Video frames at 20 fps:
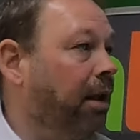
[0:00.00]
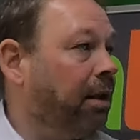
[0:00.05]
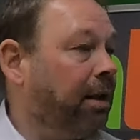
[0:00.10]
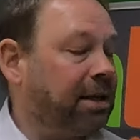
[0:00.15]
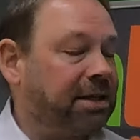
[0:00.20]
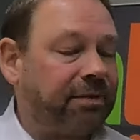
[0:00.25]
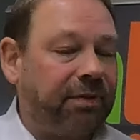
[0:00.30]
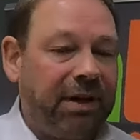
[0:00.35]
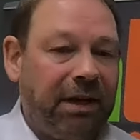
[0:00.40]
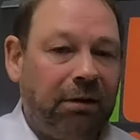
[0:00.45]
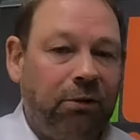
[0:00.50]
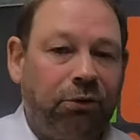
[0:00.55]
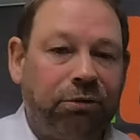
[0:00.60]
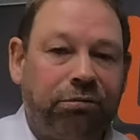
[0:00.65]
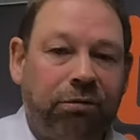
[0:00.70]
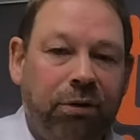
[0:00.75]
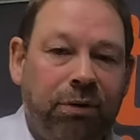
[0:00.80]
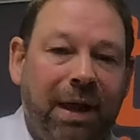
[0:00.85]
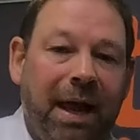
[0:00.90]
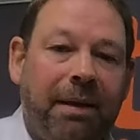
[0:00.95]
Let's have a little look
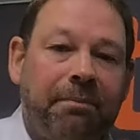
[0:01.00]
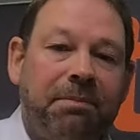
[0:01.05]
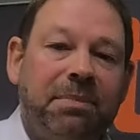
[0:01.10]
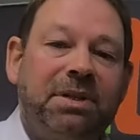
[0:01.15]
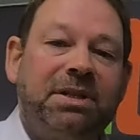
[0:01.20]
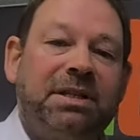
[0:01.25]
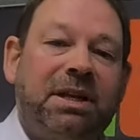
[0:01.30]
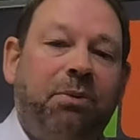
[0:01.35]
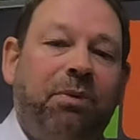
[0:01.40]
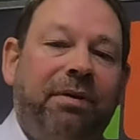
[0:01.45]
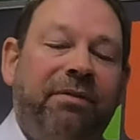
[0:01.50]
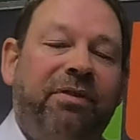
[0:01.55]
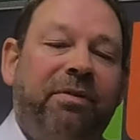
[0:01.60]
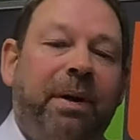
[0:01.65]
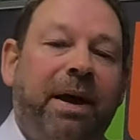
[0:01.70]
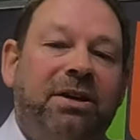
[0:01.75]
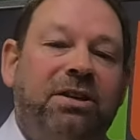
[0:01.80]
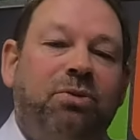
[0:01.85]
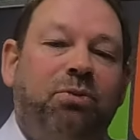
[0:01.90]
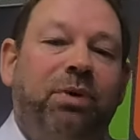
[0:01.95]
through that, see what
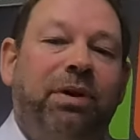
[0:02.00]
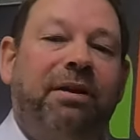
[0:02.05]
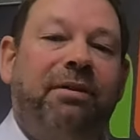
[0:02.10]
information